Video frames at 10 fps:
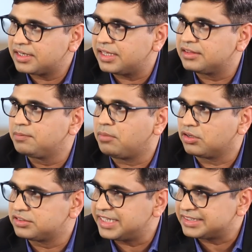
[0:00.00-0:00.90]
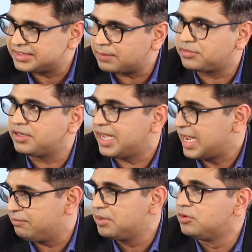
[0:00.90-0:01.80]
get the policy accepted
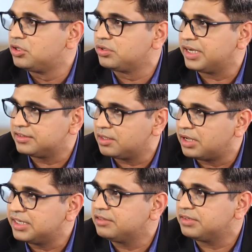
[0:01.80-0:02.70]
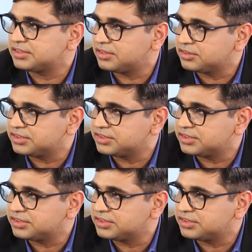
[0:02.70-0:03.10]
and be able to get the money invested in the